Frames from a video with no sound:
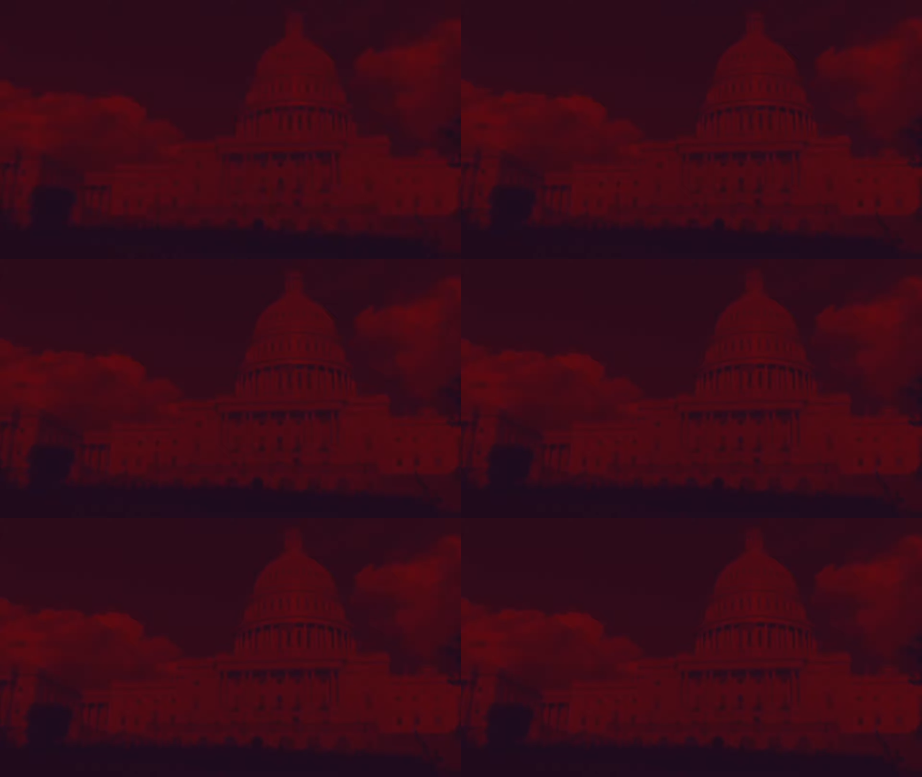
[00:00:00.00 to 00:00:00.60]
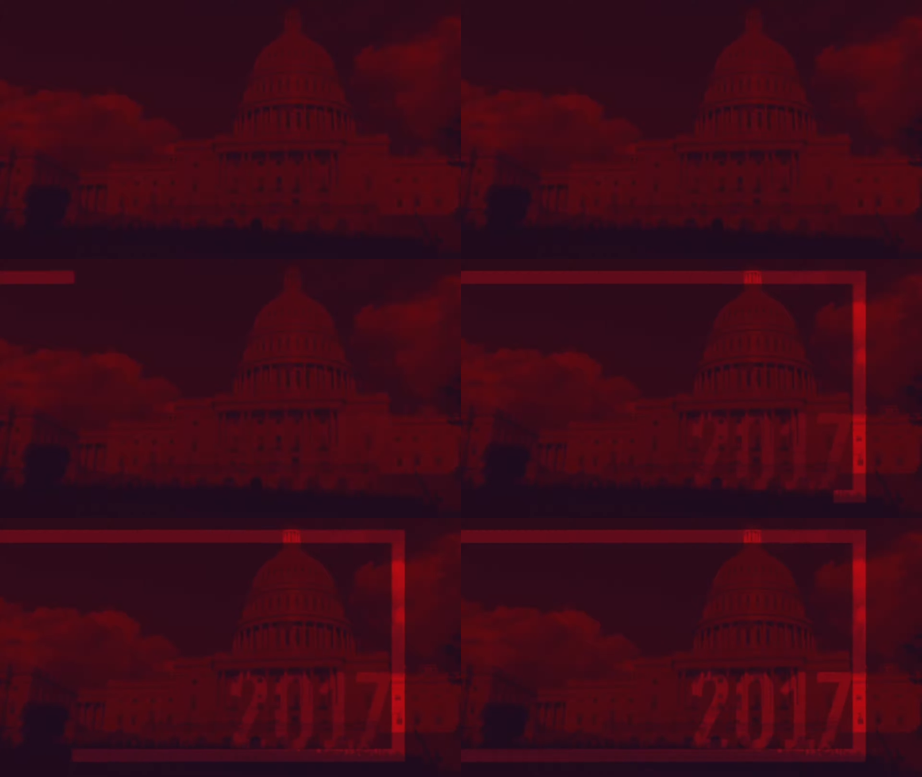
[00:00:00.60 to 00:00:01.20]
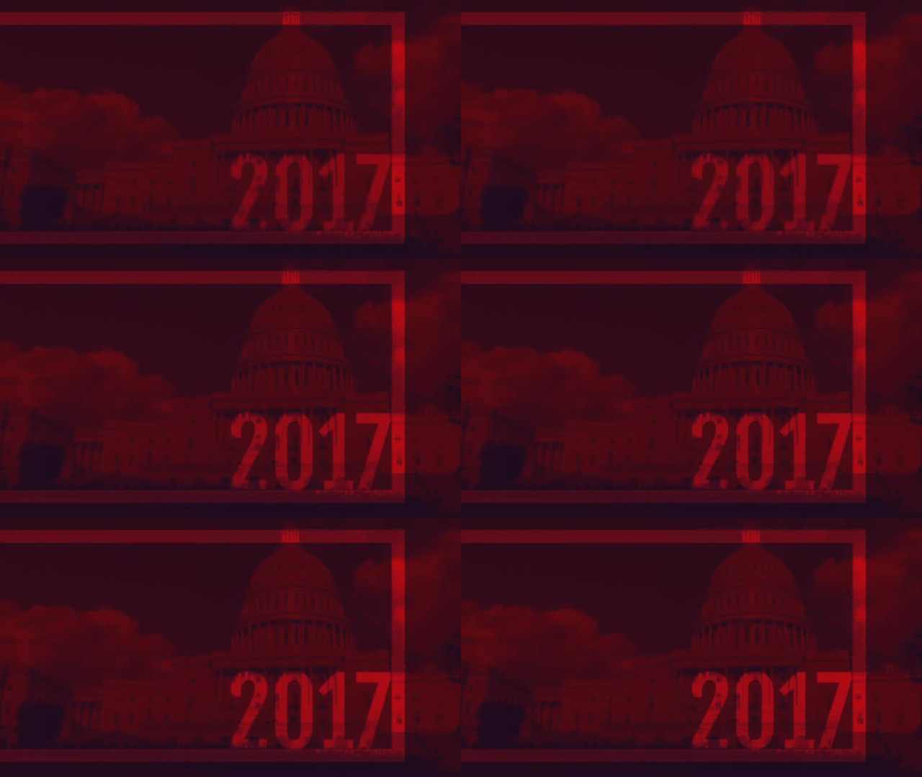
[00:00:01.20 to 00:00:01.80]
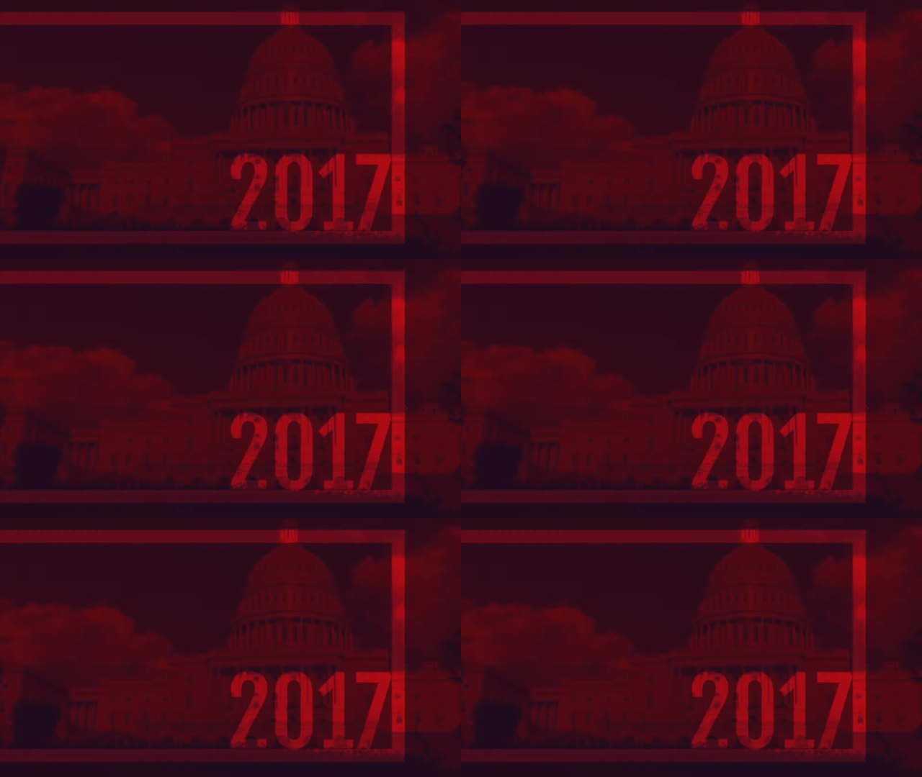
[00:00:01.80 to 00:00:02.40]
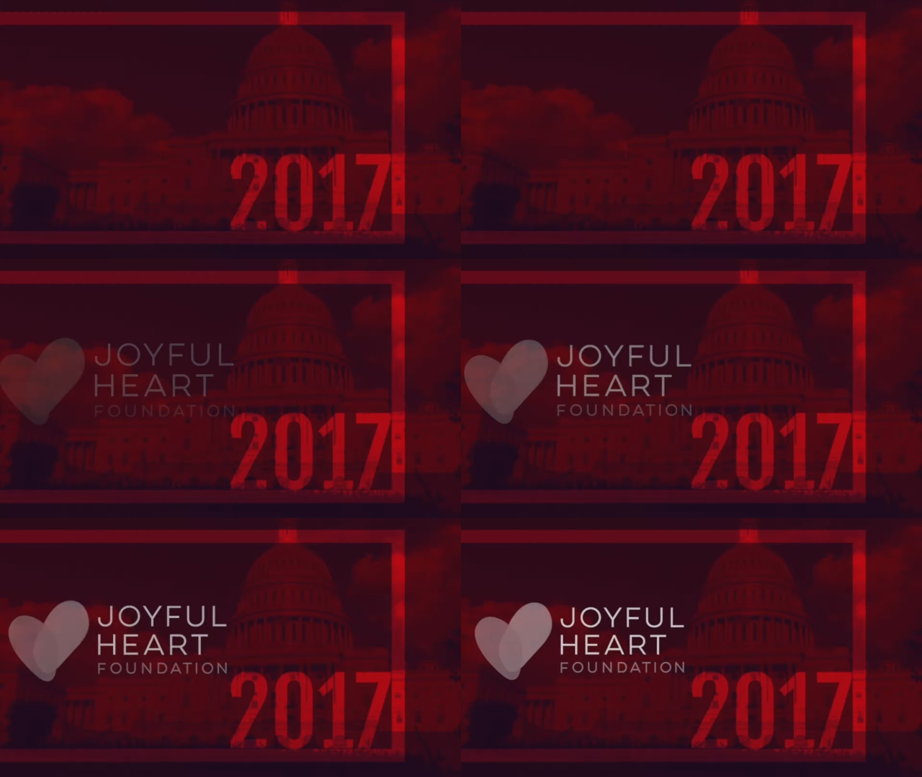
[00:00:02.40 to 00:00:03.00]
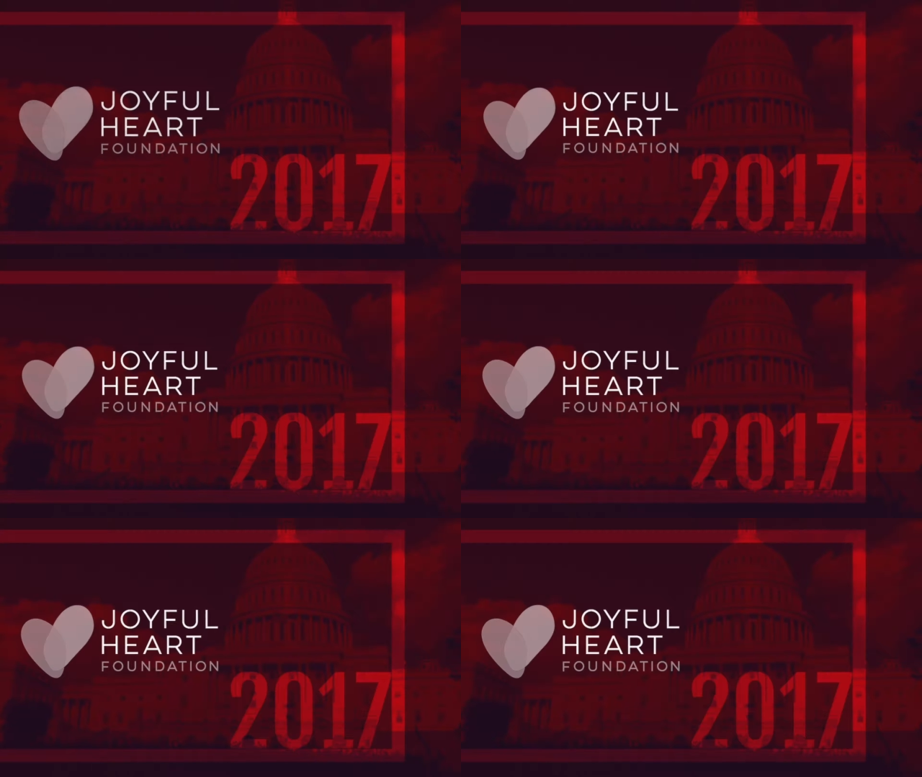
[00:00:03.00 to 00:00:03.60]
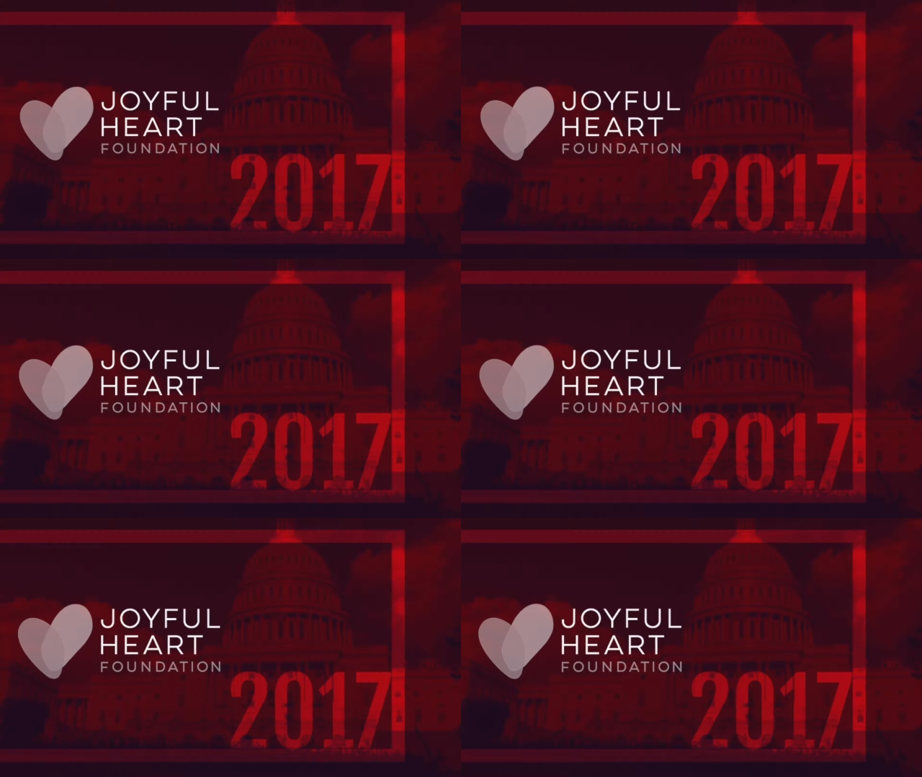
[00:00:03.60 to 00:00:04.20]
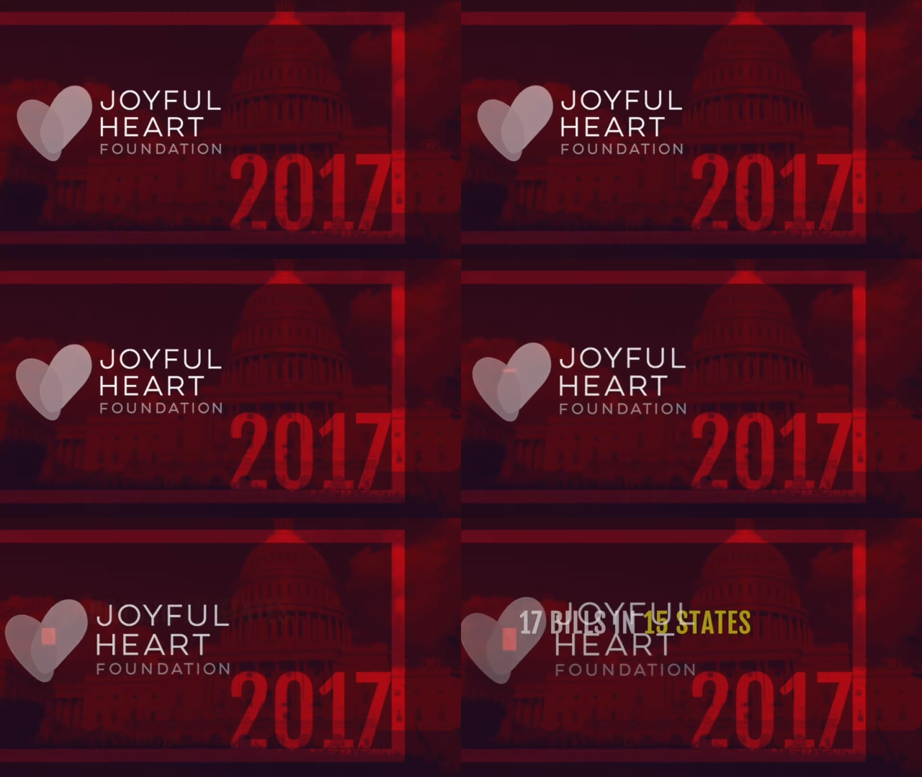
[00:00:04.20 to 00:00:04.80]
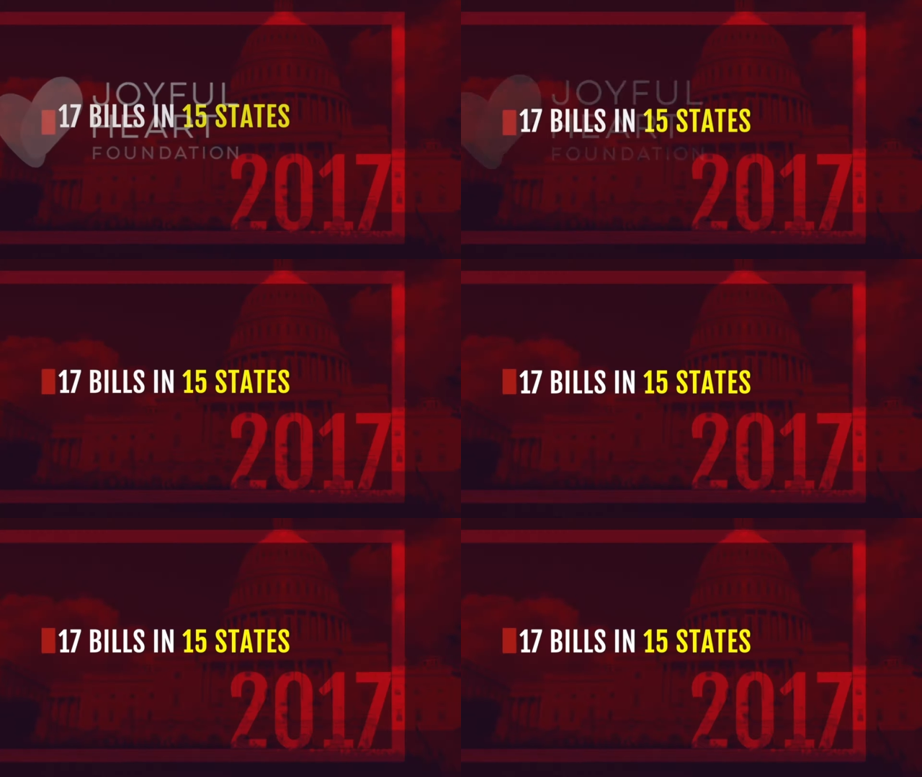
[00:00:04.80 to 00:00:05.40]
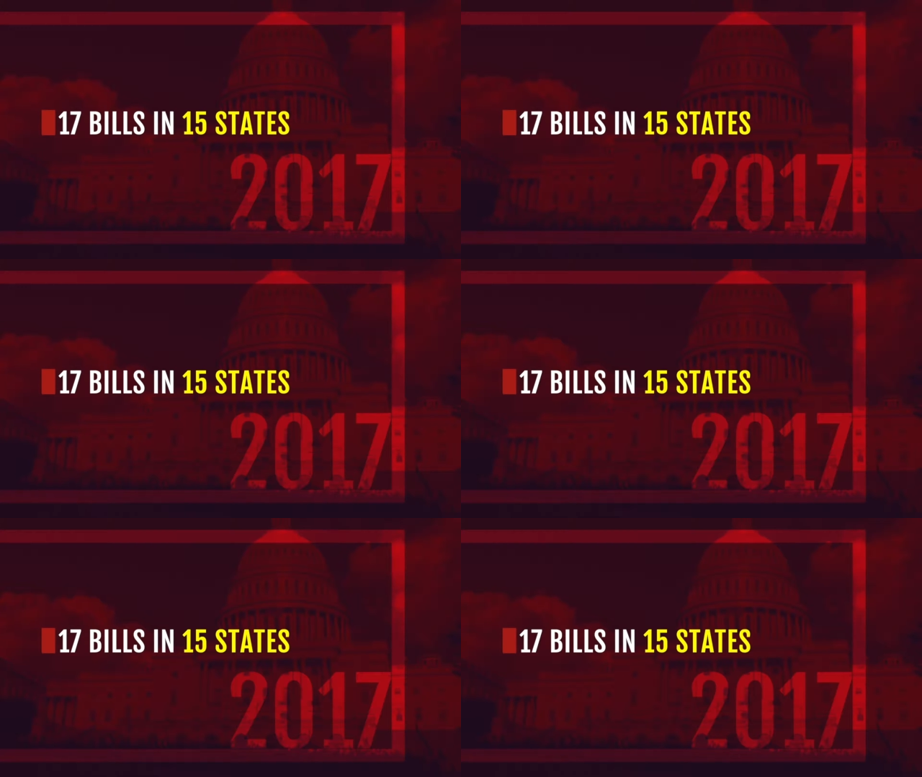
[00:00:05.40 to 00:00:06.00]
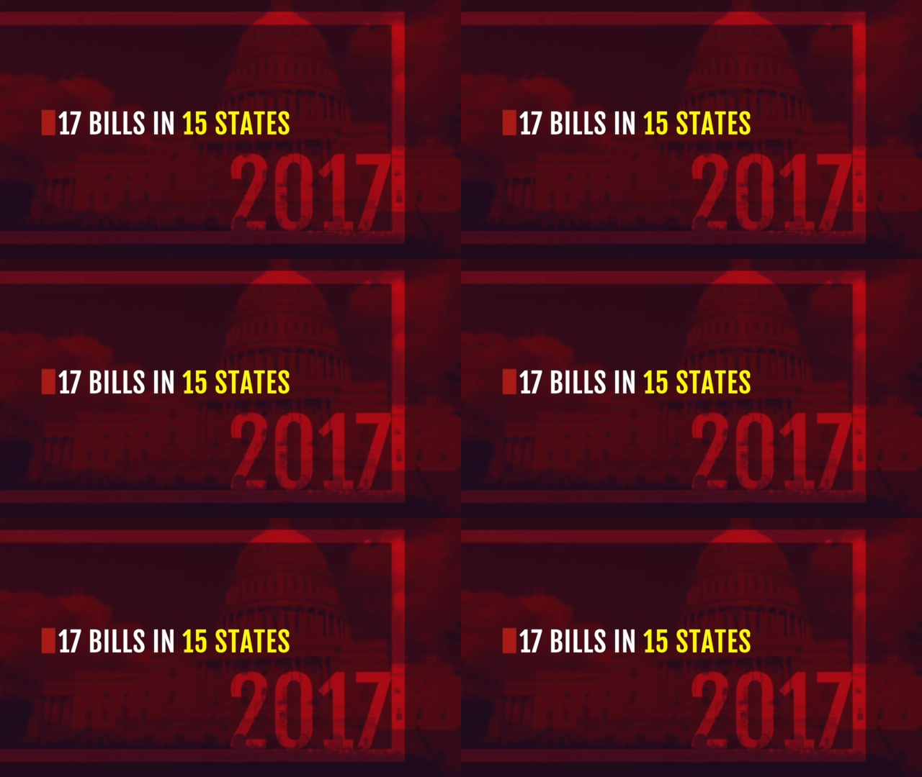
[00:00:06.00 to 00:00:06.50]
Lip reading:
No face is visible, so there are no lips to read.